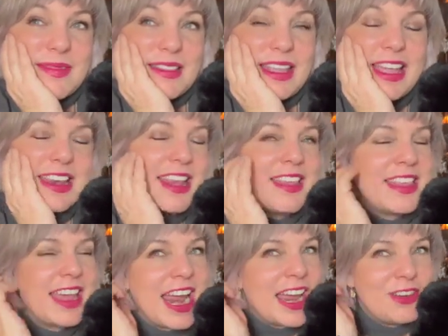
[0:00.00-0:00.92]

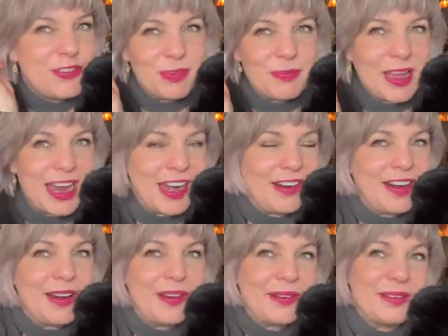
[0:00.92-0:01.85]
I grew my hair
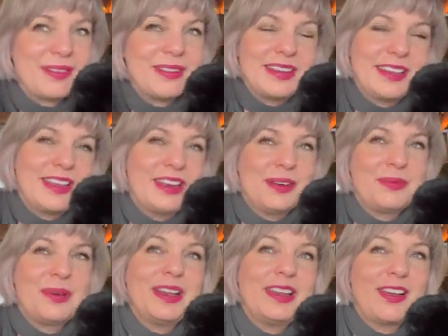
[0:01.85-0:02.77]
out,
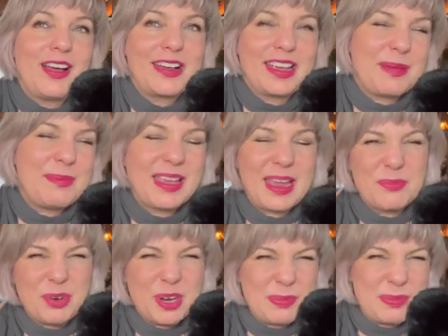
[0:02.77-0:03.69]
really long, and I became
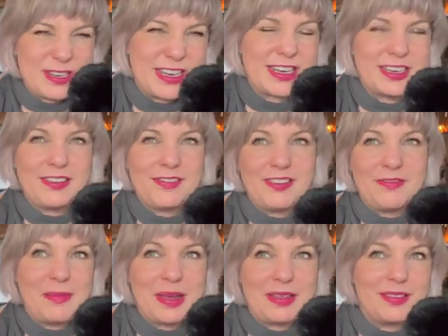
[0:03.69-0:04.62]
really protective of
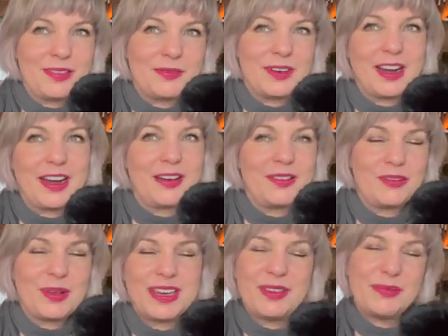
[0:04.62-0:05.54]
my silver hair.
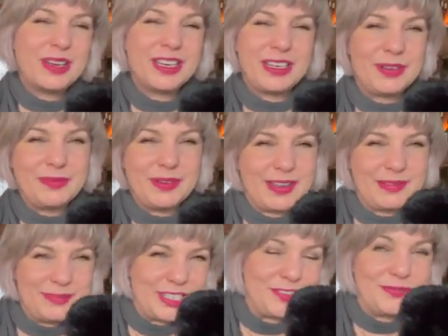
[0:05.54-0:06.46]
So I didn't really do
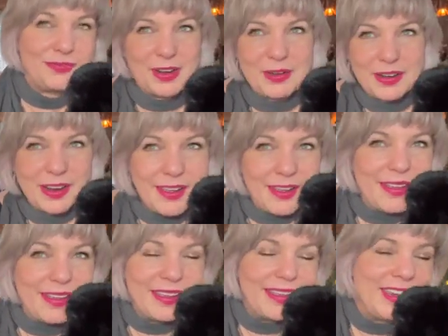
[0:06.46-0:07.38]
much fun,
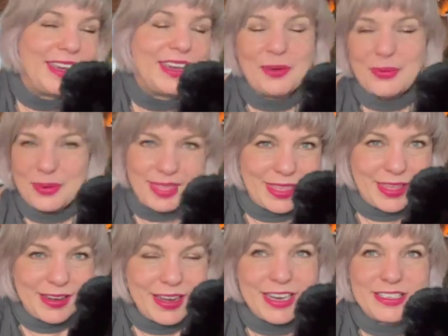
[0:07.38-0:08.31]
with
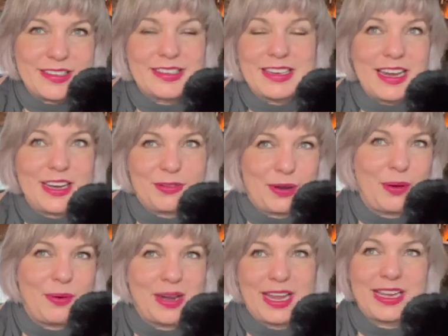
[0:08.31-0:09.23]
it. I just let it
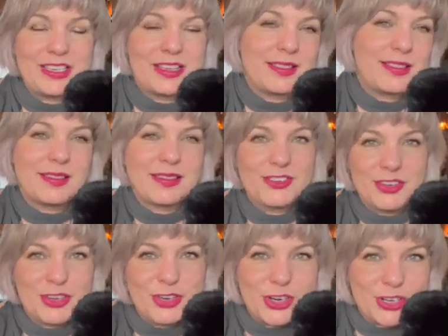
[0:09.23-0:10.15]
grow, and I just
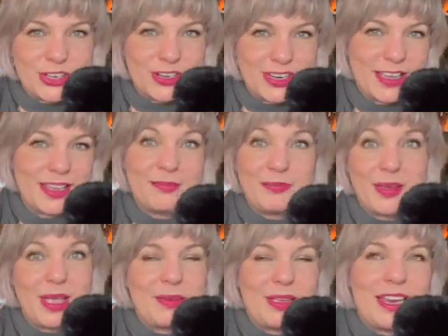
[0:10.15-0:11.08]
nurtured it and
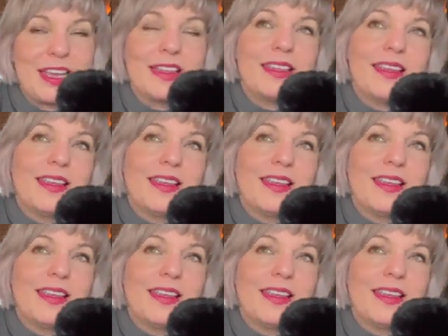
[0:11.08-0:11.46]
babied it.